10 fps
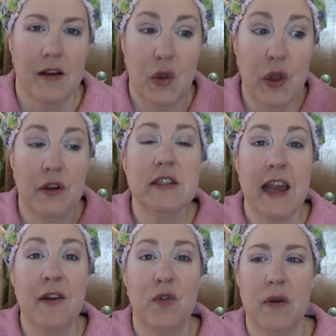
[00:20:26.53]
clearance
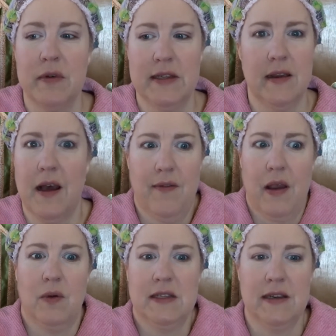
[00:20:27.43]
and forty percent off.
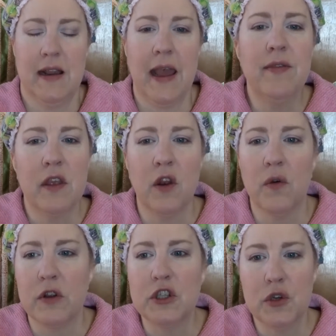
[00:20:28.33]
I was, and you
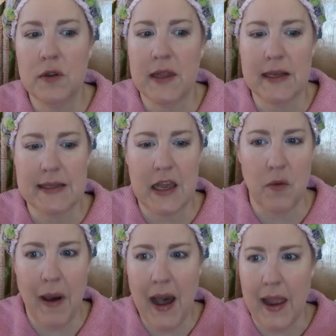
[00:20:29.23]
know, there's certain things that
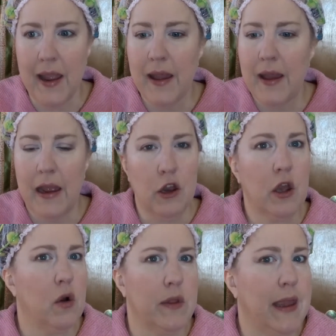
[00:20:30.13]
you buy and you
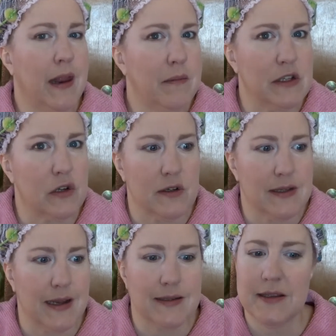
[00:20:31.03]
can only get them in certain
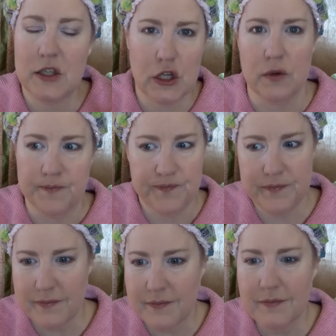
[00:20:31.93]
sizes. So
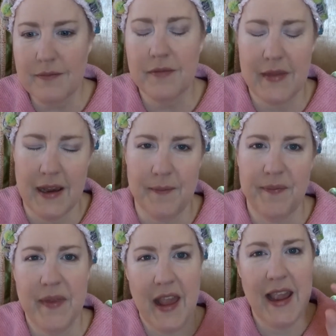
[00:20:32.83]
that
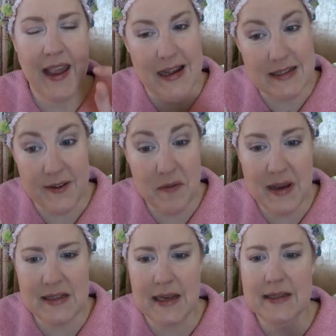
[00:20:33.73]
got stuff in
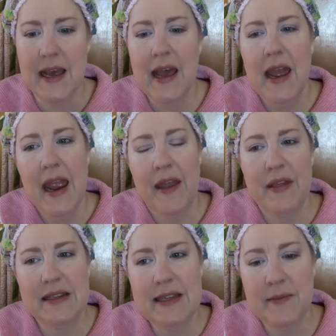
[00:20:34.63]
my size,
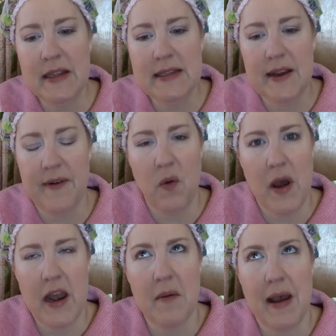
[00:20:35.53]
and then some of the stuff I
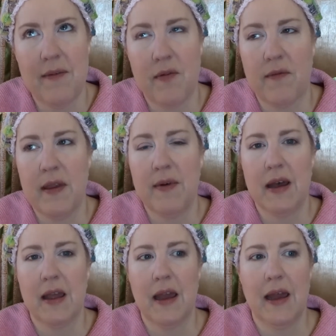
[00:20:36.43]
wanted to buy for Viva